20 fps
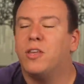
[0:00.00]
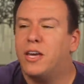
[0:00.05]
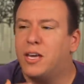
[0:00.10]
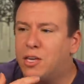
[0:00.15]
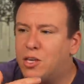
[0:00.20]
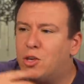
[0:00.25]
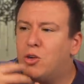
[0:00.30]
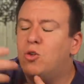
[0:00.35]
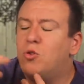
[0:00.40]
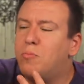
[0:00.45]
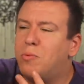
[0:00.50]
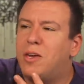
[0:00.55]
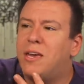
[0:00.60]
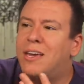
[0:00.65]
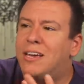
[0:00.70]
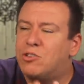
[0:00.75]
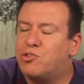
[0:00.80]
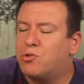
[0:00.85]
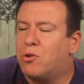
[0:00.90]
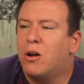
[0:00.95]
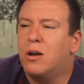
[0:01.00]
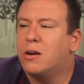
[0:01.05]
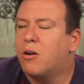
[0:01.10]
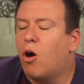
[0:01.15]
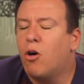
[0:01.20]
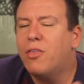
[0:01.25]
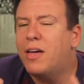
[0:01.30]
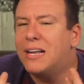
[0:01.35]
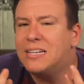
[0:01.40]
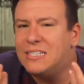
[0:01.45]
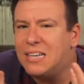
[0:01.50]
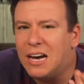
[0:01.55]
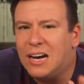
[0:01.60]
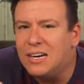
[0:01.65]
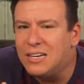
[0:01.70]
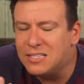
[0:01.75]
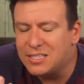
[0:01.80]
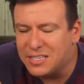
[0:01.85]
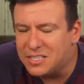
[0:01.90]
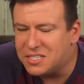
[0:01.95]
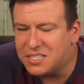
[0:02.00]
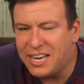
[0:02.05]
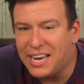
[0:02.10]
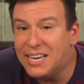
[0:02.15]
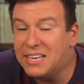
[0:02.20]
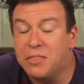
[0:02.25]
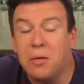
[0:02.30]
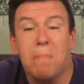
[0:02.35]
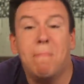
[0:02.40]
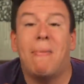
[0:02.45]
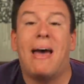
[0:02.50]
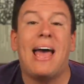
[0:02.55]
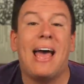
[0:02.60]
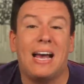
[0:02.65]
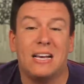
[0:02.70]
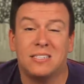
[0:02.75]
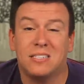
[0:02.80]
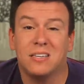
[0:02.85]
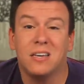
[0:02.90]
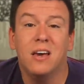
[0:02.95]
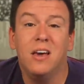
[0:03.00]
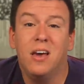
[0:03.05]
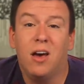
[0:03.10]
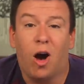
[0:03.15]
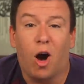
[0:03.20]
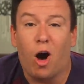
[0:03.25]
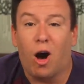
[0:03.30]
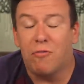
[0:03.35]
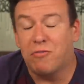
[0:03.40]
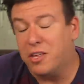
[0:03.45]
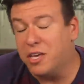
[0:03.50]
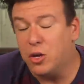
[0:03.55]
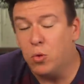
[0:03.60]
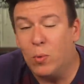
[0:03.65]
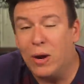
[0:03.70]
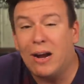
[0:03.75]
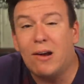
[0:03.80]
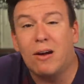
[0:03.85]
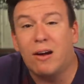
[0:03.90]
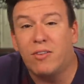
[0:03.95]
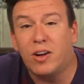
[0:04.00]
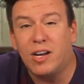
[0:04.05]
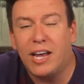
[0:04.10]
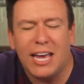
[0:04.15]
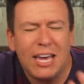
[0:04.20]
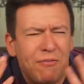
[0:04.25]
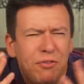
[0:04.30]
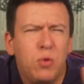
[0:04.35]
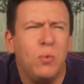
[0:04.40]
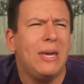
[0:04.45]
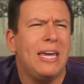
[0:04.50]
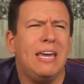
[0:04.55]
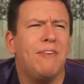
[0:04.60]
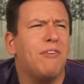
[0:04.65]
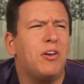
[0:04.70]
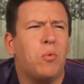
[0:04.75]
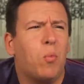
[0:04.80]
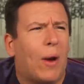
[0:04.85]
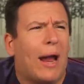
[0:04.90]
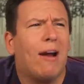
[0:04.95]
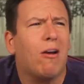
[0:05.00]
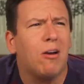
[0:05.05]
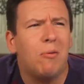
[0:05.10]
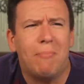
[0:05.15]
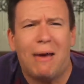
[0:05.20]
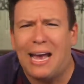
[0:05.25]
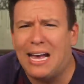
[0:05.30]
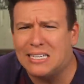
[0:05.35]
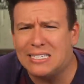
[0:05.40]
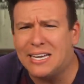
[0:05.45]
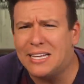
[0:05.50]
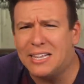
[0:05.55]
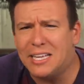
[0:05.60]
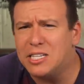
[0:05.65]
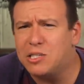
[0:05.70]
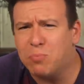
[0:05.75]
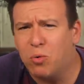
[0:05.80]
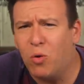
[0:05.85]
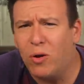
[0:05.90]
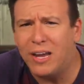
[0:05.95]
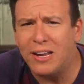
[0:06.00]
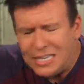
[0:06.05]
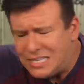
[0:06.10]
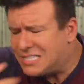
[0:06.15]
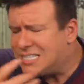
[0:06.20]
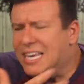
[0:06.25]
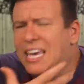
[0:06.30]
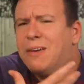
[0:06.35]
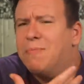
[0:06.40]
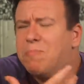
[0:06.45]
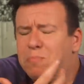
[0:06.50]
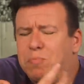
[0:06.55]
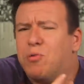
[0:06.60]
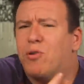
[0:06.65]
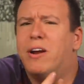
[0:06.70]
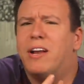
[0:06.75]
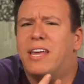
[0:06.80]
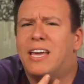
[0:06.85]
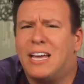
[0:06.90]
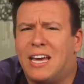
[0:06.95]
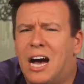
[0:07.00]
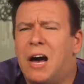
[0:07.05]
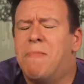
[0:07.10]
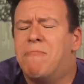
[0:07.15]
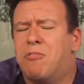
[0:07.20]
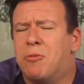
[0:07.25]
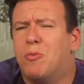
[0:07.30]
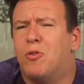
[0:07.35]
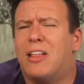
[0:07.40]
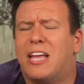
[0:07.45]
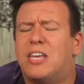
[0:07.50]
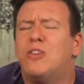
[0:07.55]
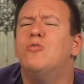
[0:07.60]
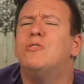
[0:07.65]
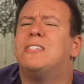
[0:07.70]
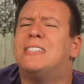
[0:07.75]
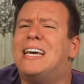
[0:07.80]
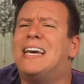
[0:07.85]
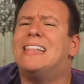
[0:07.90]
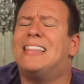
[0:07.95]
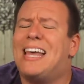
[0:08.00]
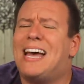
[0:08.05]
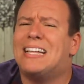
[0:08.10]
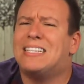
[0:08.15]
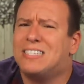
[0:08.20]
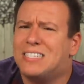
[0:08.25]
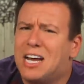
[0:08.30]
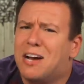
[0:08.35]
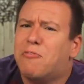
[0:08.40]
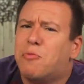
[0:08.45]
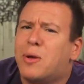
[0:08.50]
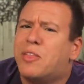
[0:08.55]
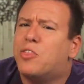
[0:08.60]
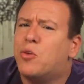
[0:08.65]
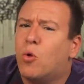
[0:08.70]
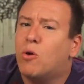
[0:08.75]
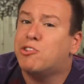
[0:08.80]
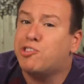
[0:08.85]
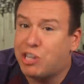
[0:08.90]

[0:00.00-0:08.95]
that you being drunk, all that does is take the mask off that you wear every day. If you even wear a mask at this point, you seem pretty comfortable. Like, you said that stuff with your